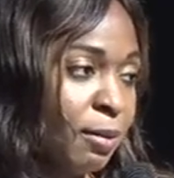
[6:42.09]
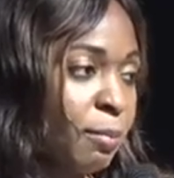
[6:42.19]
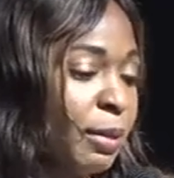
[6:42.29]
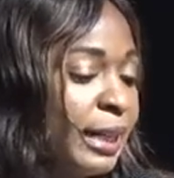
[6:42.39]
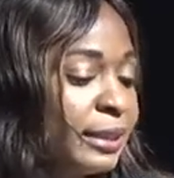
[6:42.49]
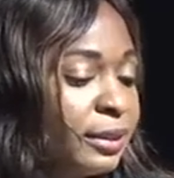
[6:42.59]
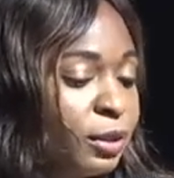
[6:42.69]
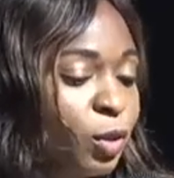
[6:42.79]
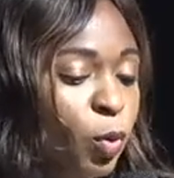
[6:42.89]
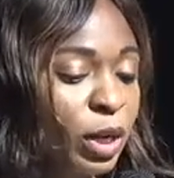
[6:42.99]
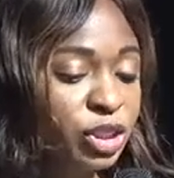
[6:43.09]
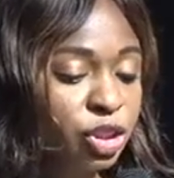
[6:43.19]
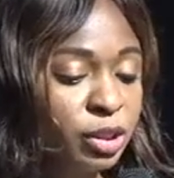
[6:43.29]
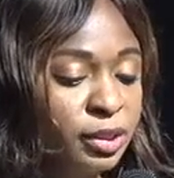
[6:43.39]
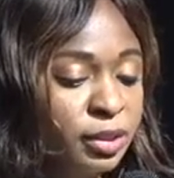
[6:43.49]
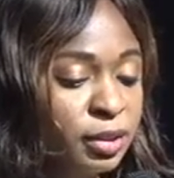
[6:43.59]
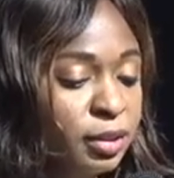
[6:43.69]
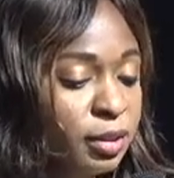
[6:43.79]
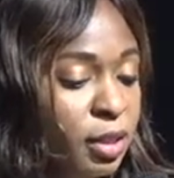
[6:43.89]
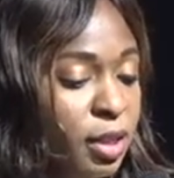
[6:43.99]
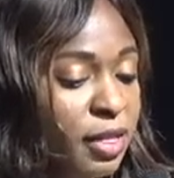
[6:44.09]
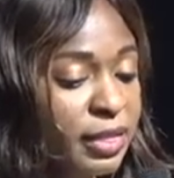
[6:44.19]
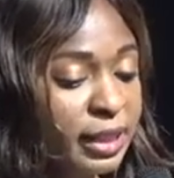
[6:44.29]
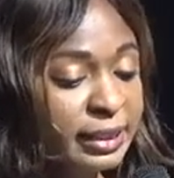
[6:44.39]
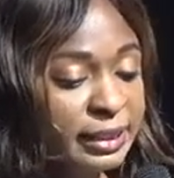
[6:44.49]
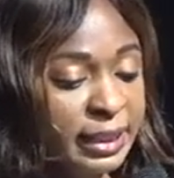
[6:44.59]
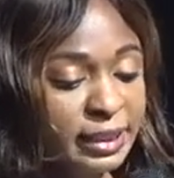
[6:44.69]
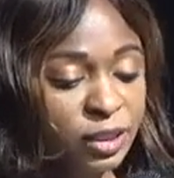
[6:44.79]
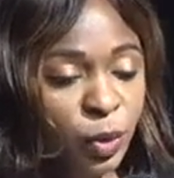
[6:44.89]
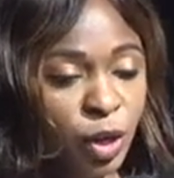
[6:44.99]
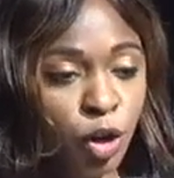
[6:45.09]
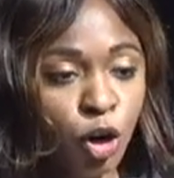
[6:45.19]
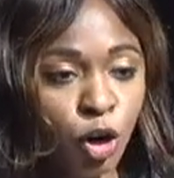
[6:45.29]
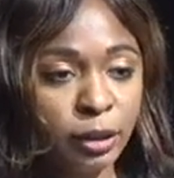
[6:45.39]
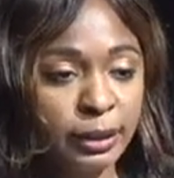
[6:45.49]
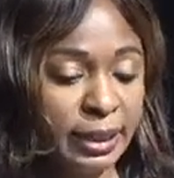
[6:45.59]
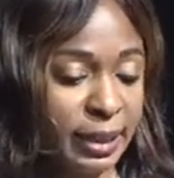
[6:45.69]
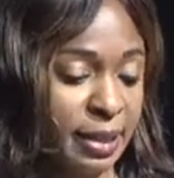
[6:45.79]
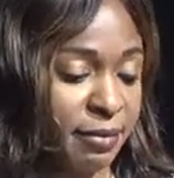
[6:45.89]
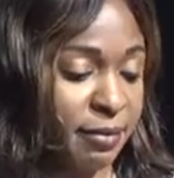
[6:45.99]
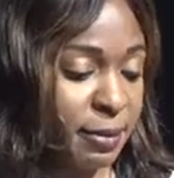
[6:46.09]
but I still question the extents we are called to love.